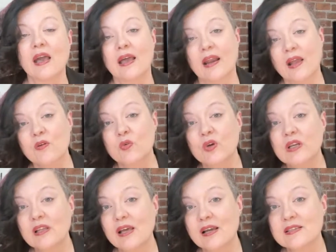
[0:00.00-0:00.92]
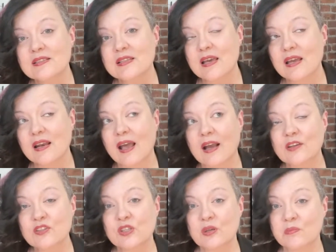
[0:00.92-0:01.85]
And I realized that
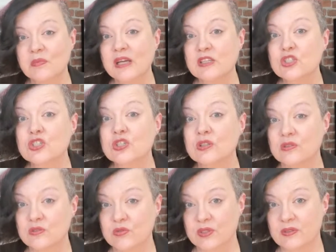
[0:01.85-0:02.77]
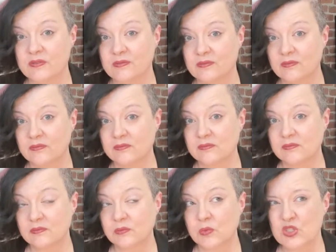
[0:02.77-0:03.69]
actually my children
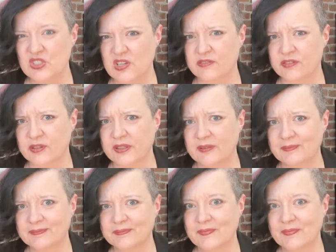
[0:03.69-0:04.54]
were suffering.